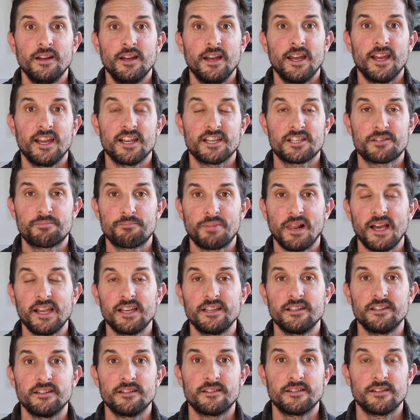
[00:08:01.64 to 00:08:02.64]
He
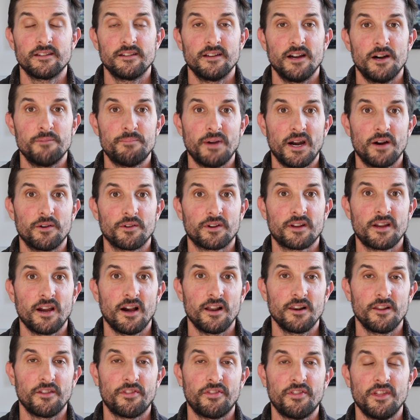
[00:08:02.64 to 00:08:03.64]
explained about
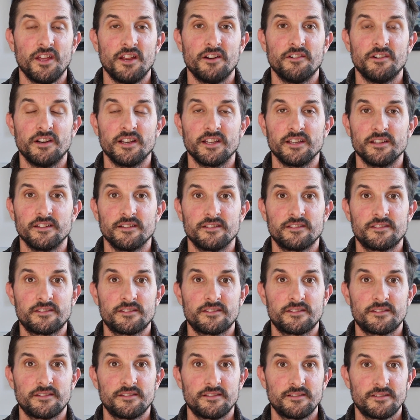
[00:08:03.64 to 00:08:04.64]
colour theory,
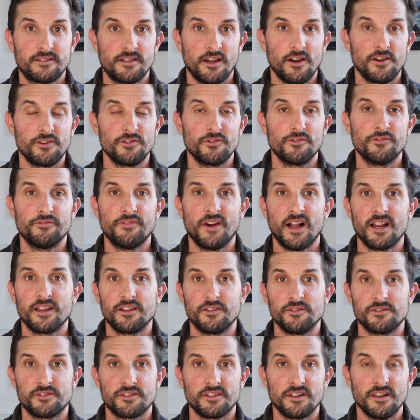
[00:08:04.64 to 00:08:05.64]
tonal
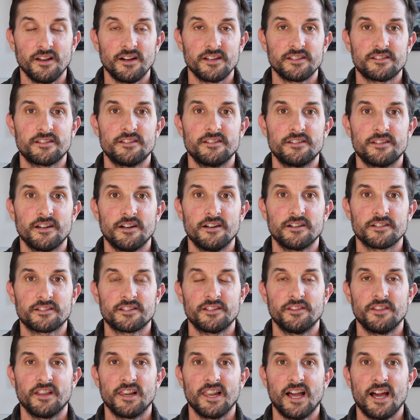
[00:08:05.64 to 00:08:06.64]
values, the lights and darks
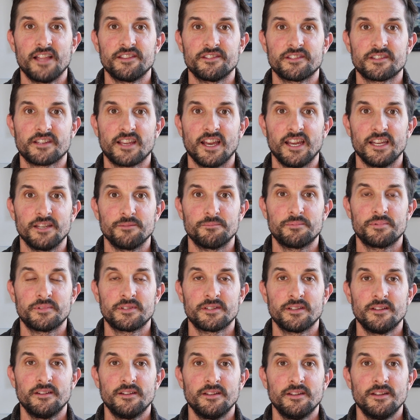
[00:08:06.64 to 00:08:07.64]
in the
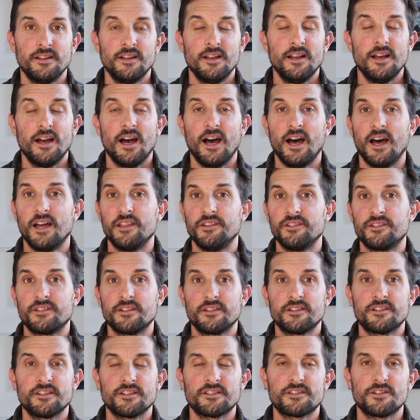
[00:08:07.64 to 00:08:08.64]
landscapes,
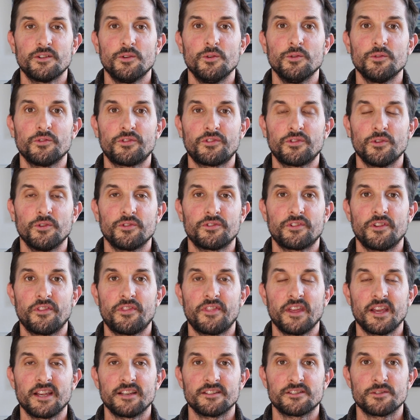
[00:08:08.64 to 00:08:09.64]
and just all sorts of
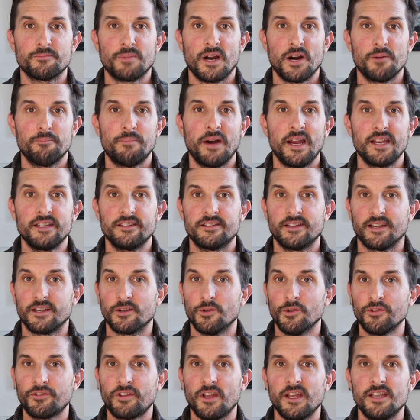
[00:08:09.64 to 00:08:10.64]
things about painting.
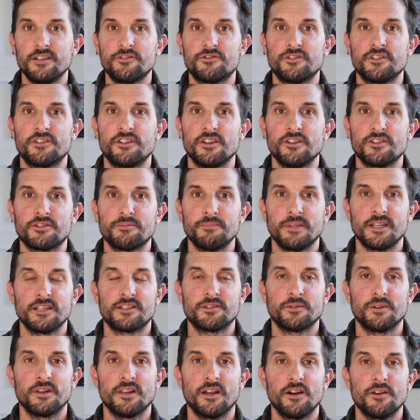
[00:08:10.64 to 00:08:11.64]
Also introduced me
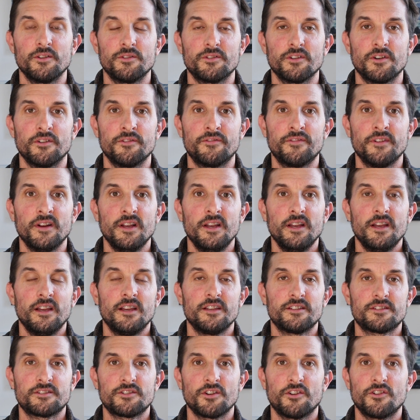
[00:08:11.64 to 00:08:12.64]
to a load of
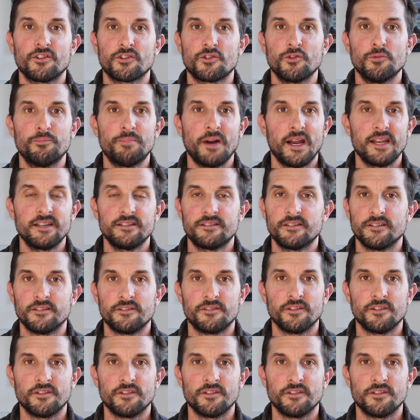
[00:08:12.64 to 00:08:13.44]
historical painters